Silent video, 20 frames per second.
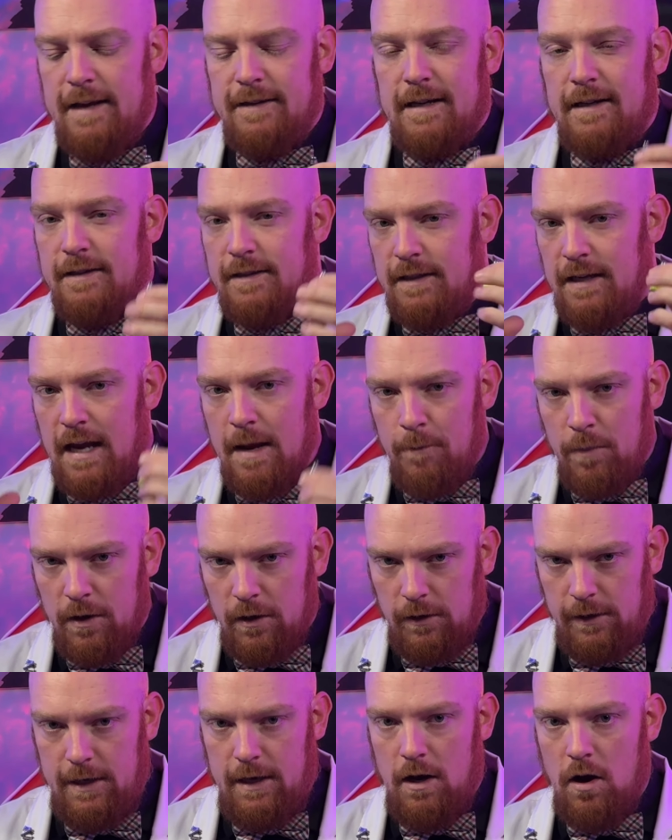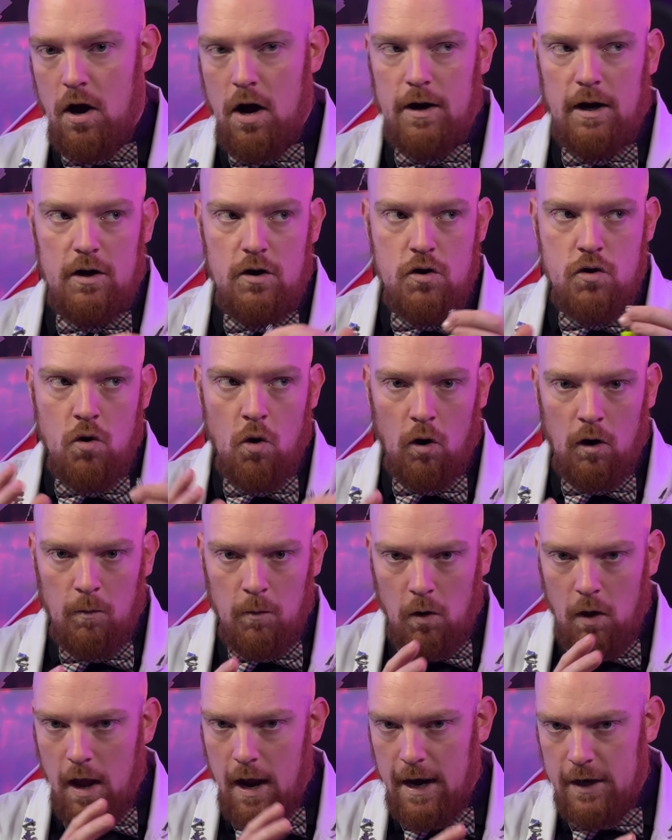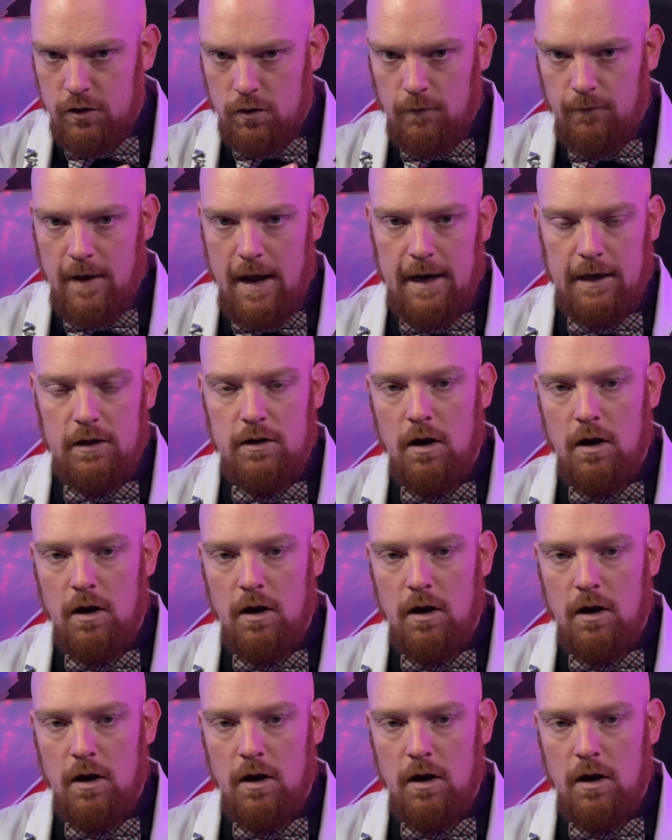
is that typically on a normal hydrovac